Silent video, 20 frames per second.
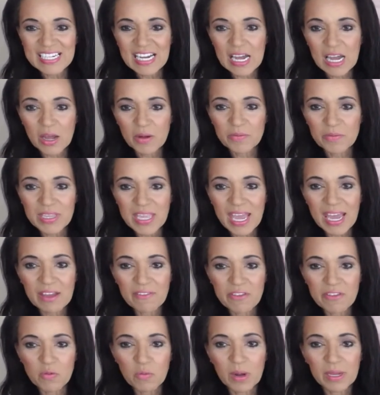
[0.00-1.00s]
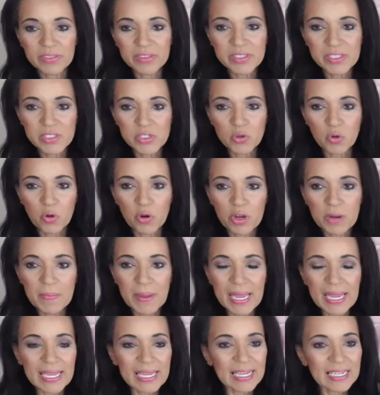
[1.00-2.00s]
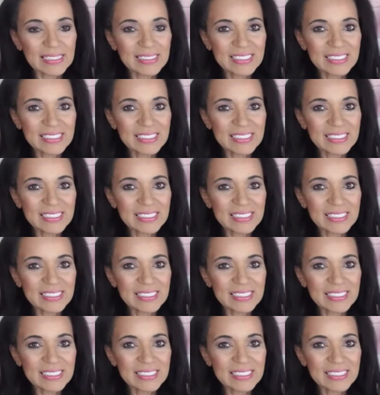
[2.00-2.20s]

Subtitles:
If you want the story bank,